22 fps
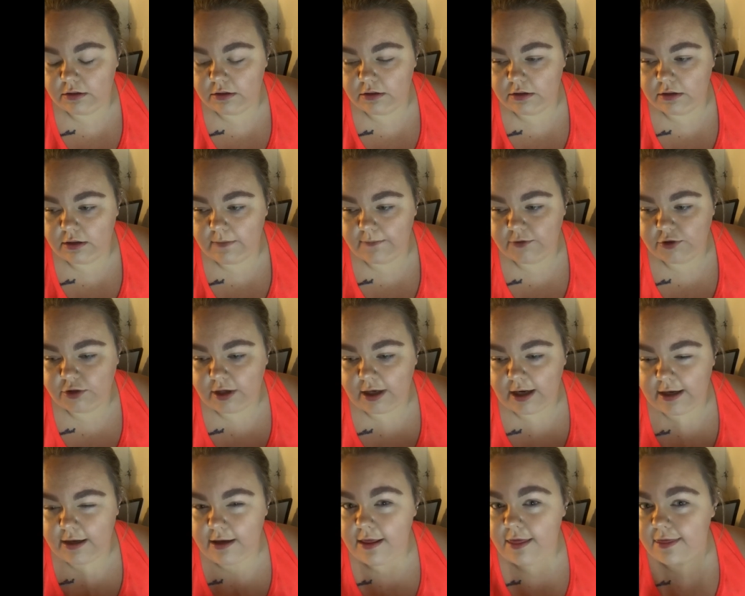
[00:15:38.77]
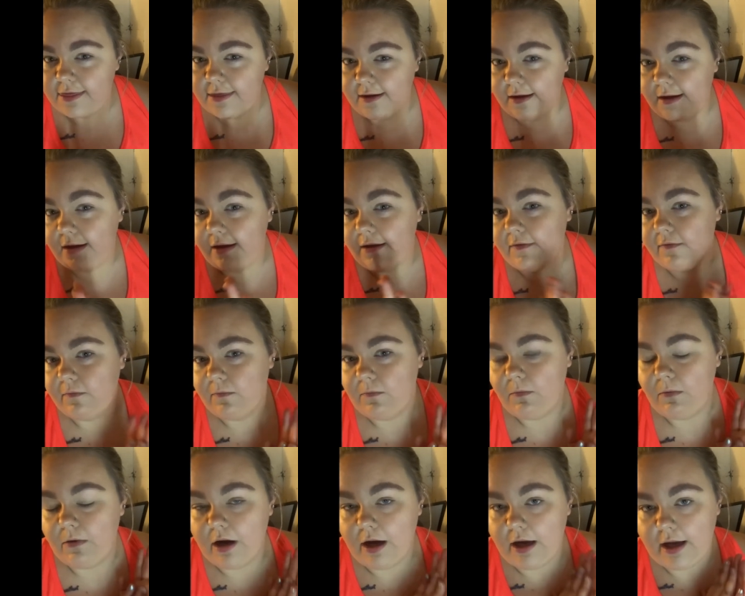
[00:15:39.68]
I'm trying to think of
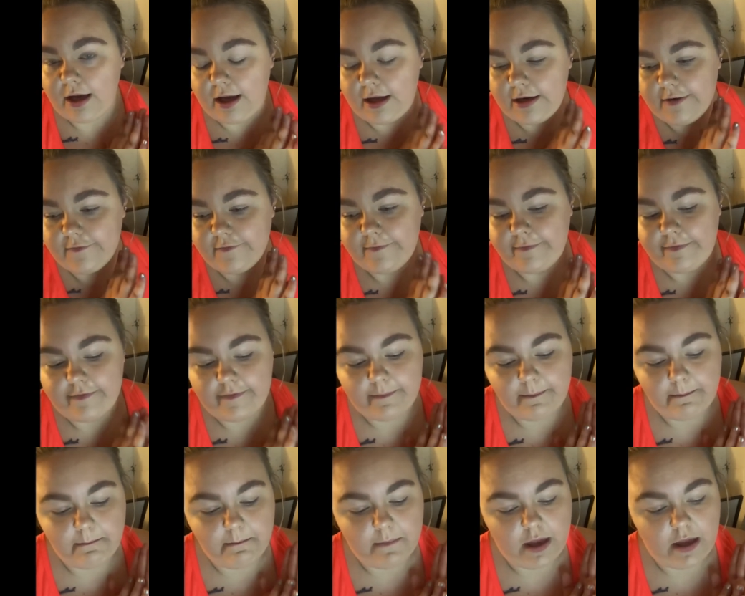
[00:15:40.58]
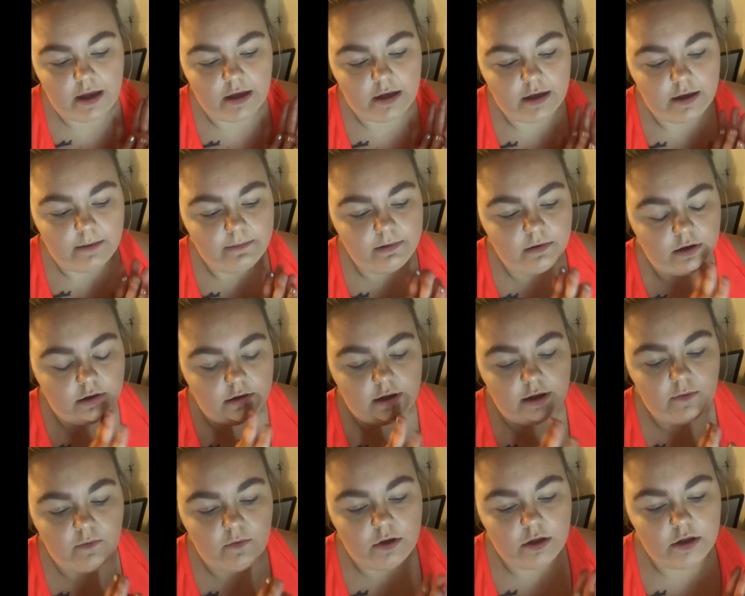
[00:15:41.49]
what kind of makeup look I
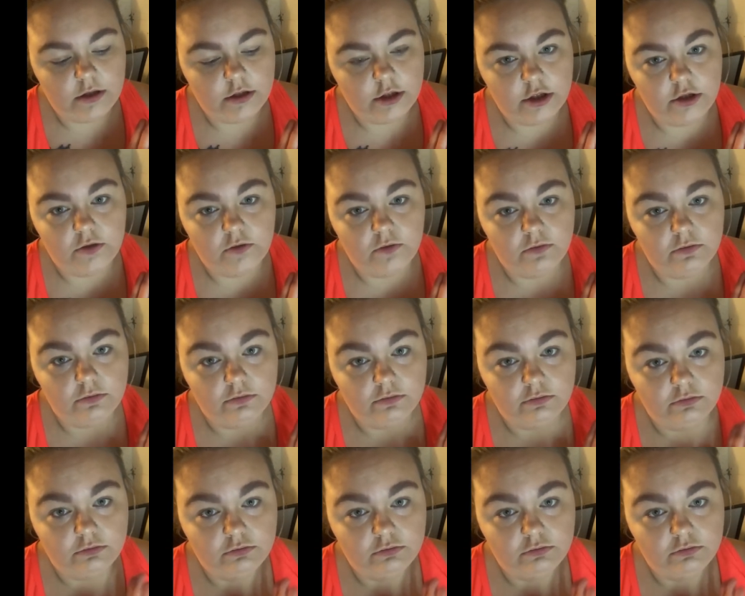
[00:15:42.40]
want to do.